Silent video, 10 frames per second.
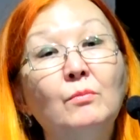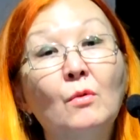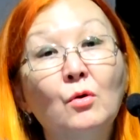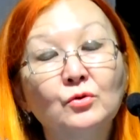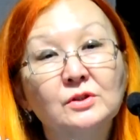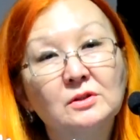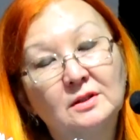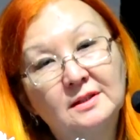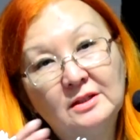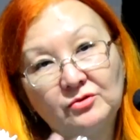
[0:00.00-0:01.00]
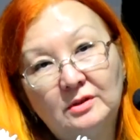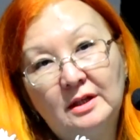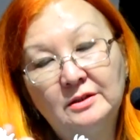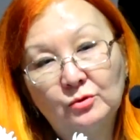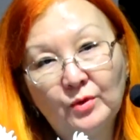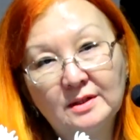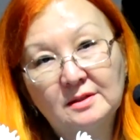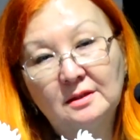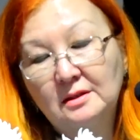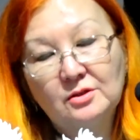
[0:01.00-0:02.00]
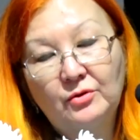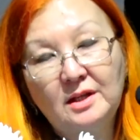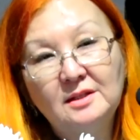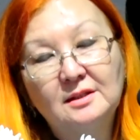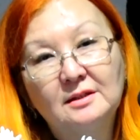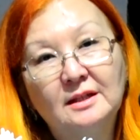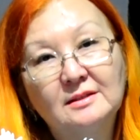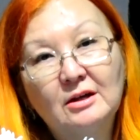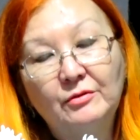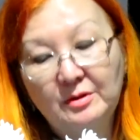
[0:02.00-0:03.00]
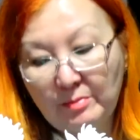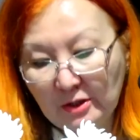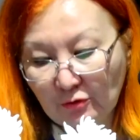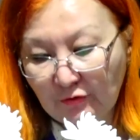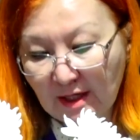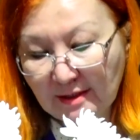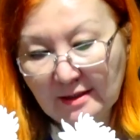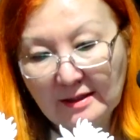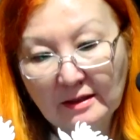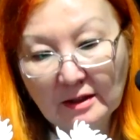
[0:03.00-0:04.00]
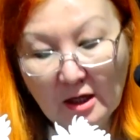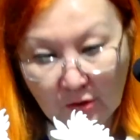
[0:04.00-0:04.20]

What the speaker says: most central and eastern and southern part of Kazakhstan,